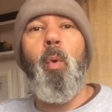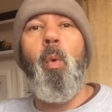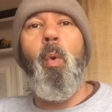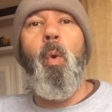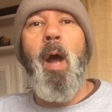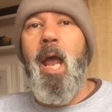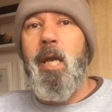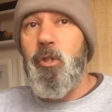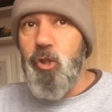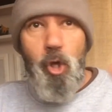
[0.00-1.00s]
or
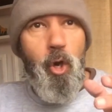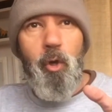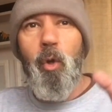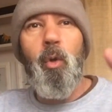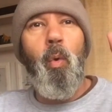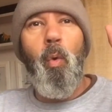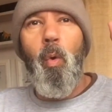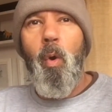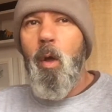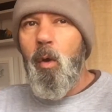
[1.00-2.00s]
a journal
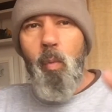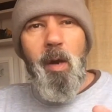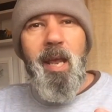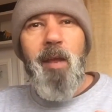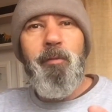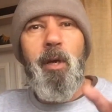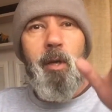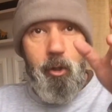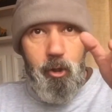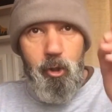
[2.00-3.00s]
or whatever
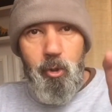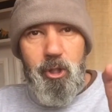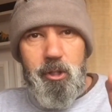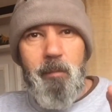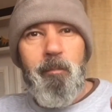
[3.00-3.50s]
uses.